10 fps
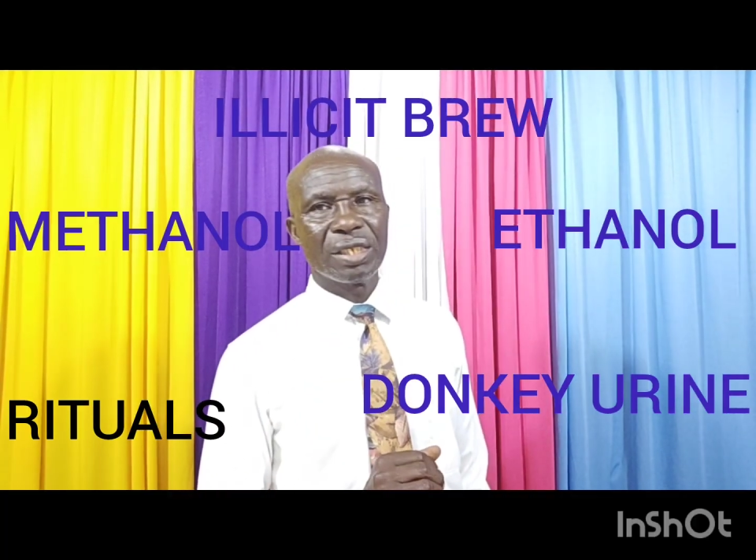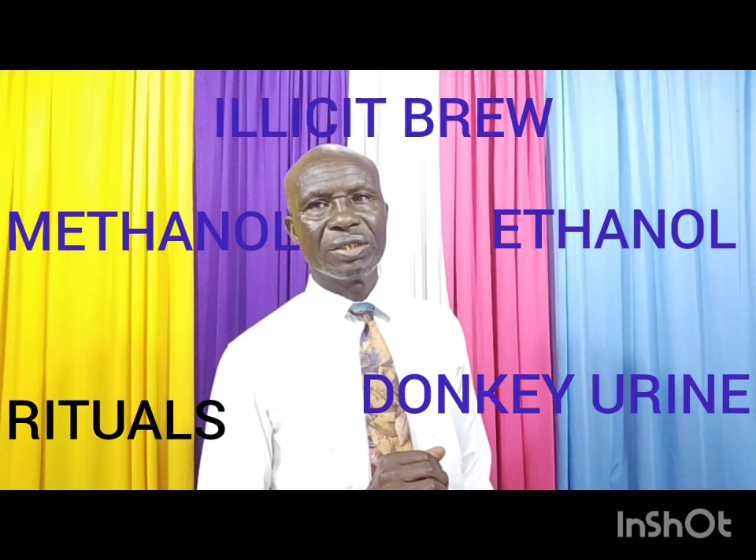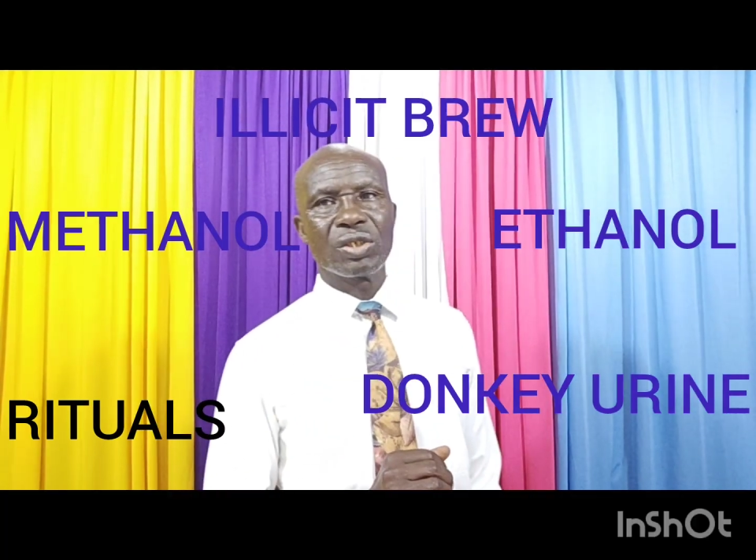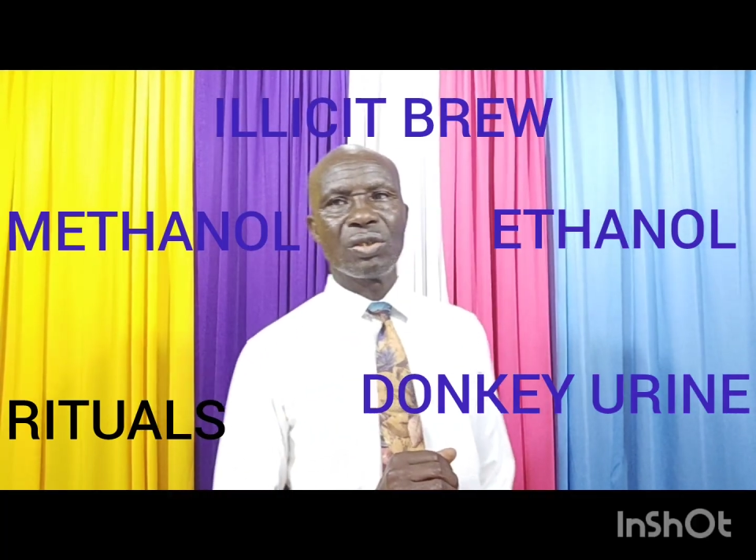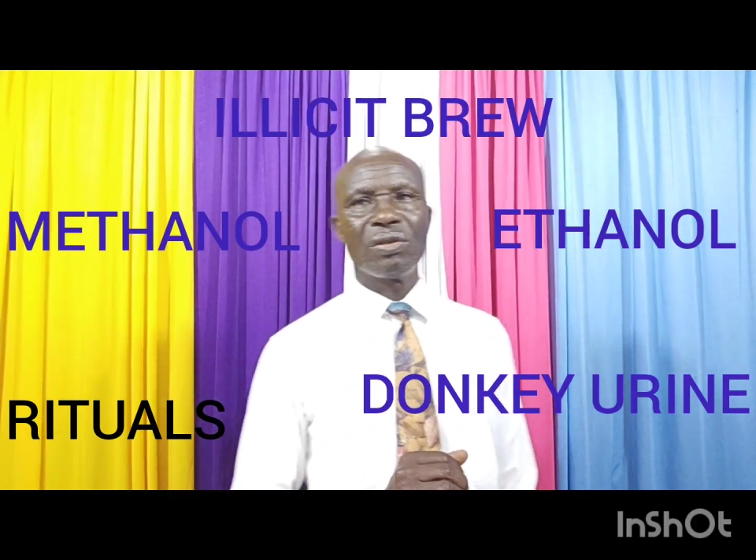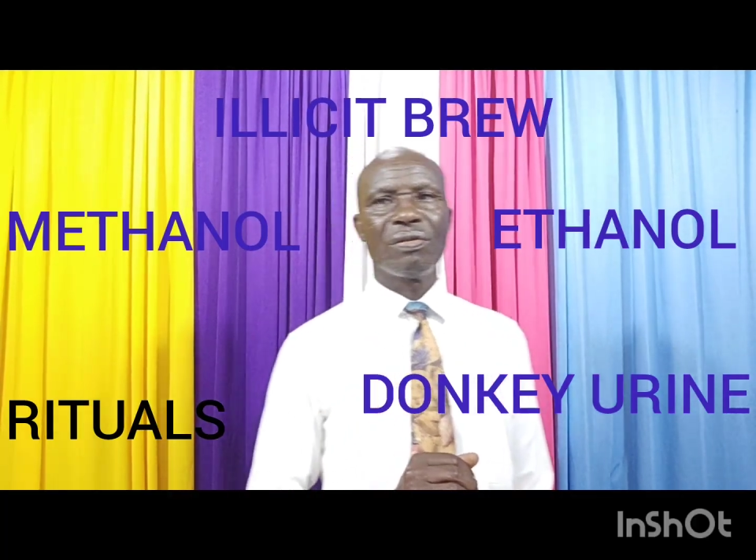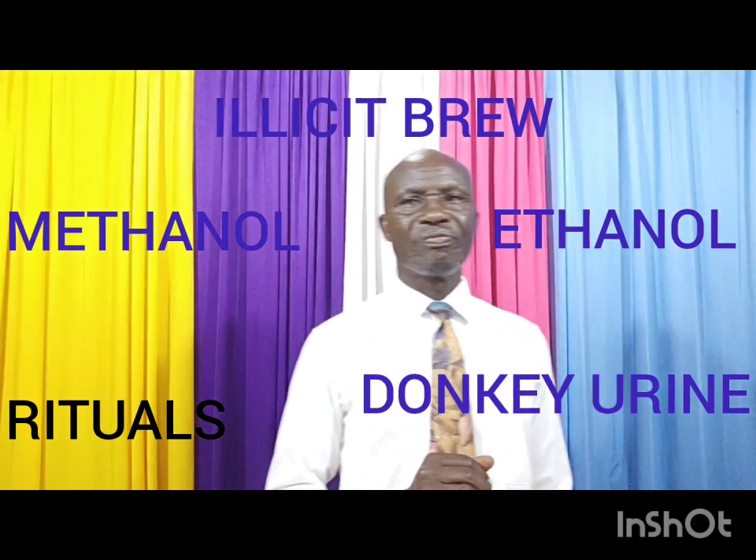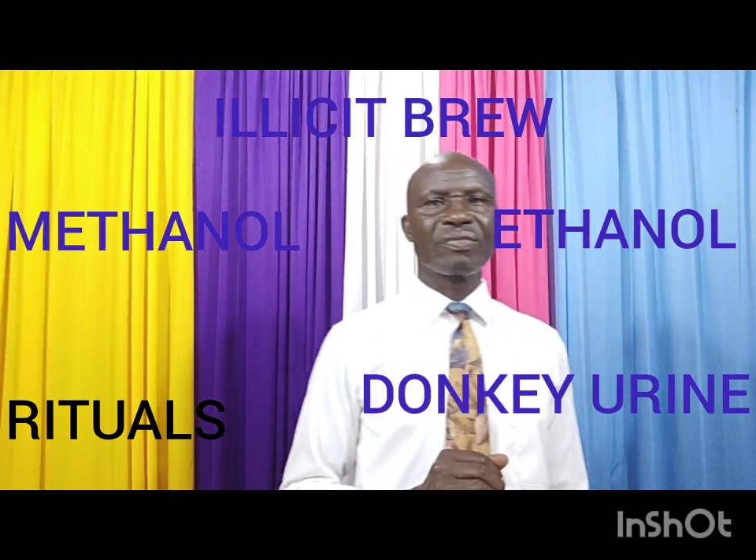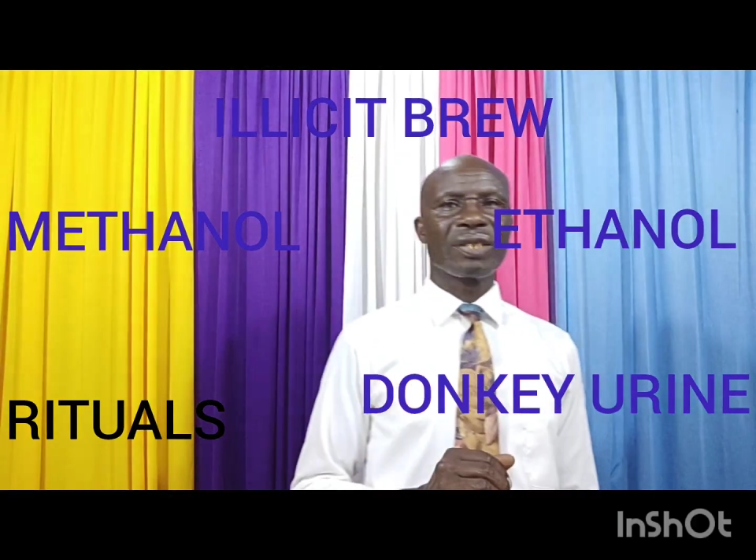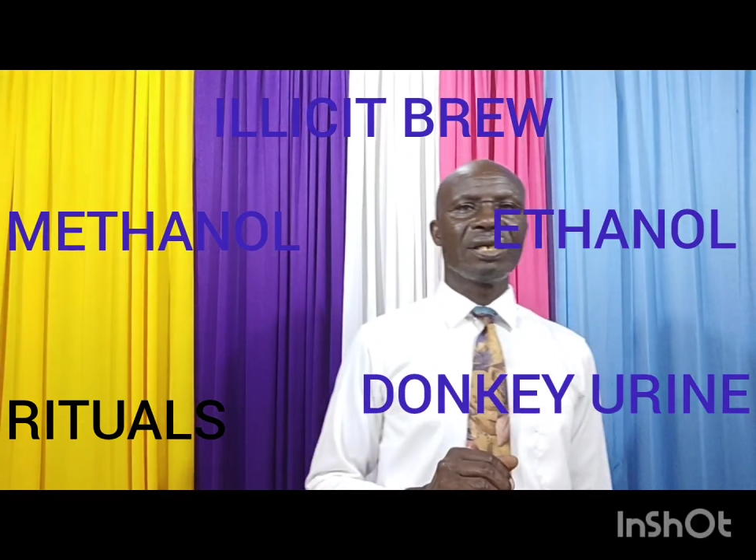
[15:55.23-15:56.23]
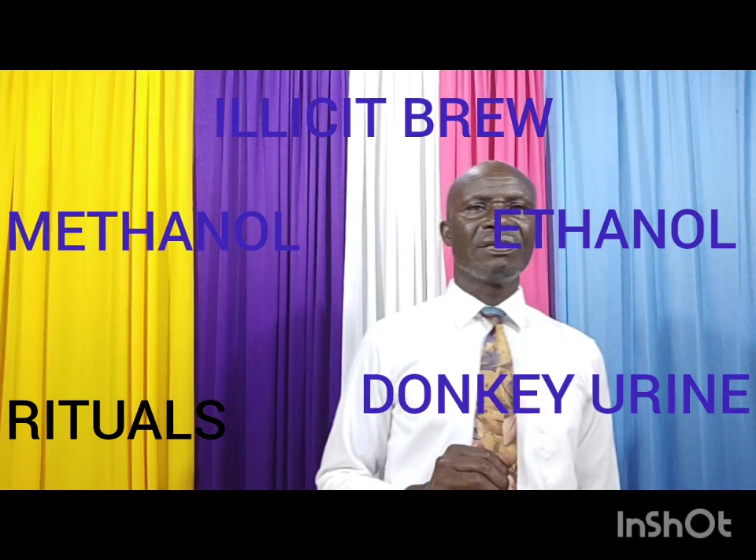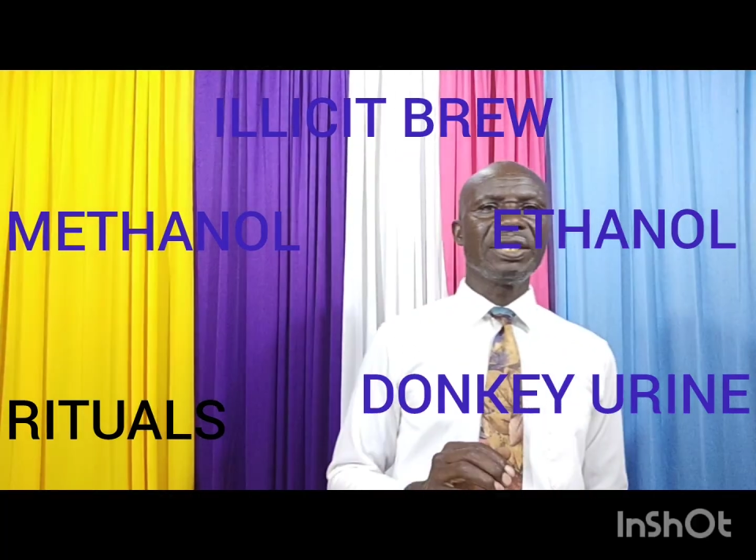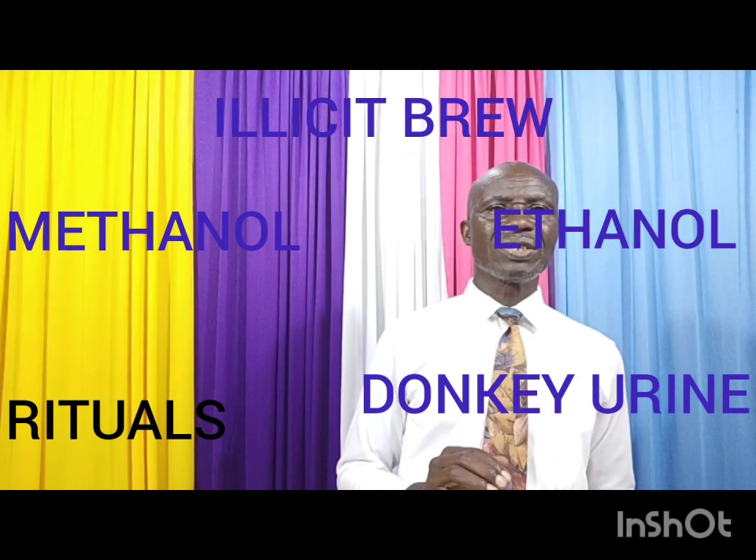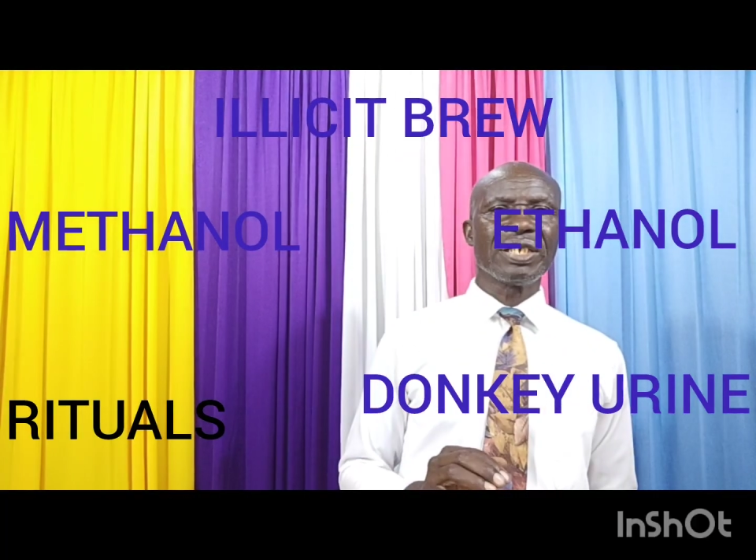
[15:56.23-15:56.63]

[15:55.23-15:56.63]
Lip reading: So this